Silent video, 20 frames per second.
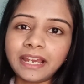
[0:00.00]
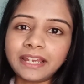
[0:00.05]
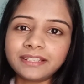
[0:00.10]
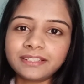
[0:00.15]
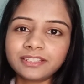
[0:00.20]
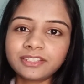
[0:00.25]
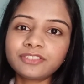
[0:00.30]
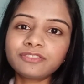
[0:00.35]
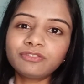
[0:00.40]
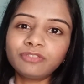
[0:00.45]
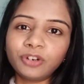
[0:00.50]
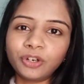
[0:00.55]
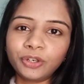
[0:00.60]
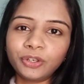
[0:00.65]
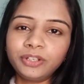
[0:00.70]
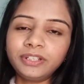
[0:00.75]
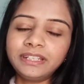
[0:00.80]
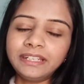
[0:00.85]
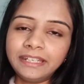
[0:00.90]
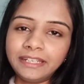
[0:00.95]
I just
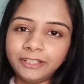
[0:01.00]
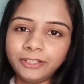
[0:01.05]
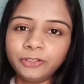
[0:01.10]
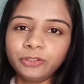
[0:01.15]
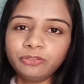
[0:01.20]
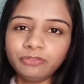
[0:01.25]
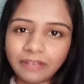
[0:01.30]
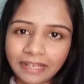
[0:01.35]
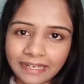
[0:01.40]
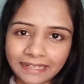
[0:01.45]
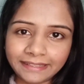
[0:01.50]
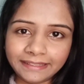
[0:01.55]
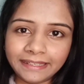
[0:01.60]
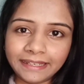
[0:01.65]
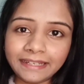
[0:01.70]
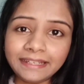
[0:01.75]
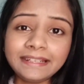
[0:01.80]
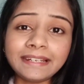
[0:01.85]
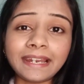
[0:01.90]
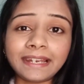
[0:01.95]
want it to
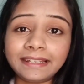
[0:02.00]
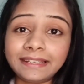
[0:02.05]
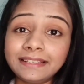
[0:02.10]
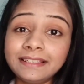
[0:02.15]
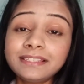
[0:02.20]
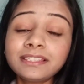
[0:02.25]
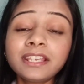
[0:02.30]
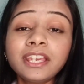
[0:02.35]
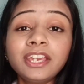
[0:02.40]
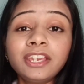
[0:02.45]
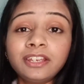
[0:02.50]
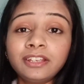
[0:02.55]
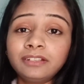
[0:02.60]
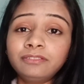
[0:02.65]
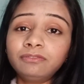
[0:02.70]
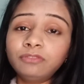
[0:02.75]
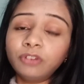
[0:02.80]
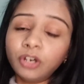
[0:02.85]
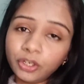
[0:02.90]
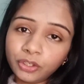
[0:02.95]
validate, that is,
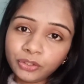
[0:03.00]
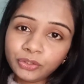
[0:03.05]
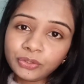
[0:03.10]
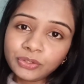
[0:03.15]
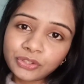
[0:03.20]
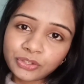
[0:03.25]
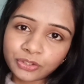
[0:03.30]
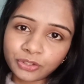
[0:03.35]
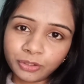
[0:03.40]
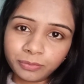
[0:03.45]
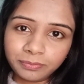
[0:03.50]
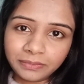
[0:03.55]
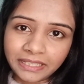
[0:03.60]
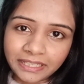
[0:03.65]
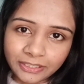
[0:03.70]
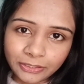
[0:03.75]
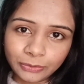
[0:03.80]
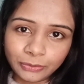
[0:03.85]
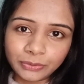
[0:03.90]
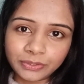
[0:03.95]
want to stop
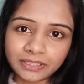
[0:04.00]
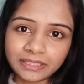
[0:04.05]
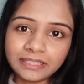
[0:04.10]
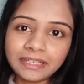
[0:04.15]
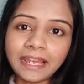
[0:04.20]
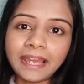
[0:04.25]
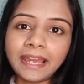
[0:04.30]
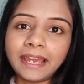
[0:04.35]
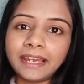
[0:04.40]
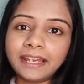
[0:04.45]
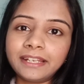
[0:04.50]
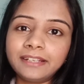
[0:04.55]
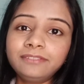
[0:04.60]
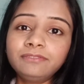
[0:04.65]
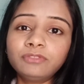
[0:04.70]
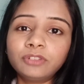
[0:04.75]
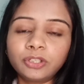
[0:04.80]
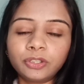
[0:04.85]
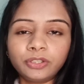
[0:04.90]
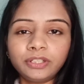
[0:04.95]
the user
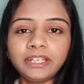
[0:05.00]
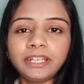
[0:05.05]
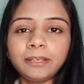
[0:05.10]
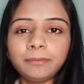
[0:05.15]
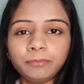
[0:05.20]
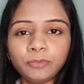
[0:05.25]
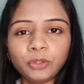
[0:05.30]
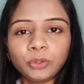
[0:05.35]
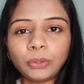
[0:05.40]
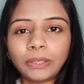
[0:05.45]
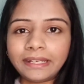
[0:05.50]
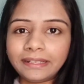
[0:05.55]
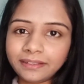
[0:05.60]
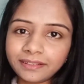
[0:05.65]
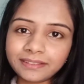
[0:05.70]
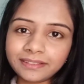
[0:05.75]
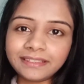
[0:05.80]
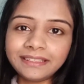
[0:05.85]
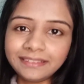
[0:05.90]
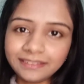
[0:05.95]
and want him to
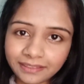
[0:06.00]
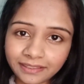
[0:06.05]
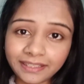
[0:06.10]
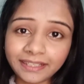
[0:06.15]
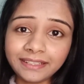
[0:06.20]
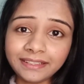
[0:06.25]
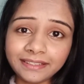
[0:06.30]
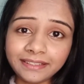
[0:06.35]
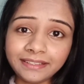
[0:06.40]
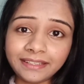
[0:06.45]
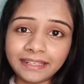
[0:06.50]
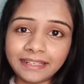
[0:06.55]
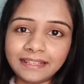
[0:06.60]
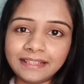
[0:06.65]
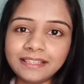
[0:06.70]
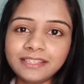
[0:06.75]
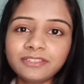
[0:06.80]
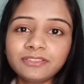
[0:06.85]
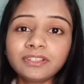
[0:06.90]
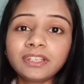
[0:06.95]
enter the correct
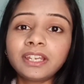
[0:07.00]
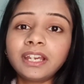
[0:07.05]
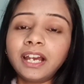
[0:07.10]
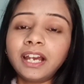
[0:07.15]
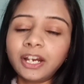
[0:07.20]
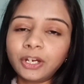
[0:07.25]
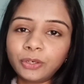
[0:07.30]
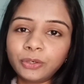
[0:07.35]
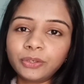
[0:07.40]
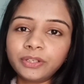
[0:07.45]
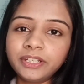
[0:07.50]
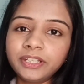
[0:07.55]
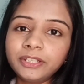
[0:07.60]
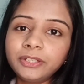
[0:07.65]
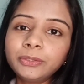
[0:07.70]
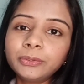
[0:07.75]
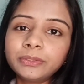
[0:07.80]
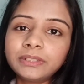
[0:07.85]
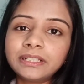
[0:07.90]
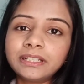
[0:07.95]
details
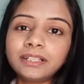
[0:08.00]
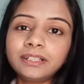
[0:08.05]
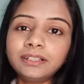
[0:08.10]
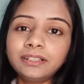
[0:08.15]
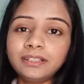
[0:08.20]
according to the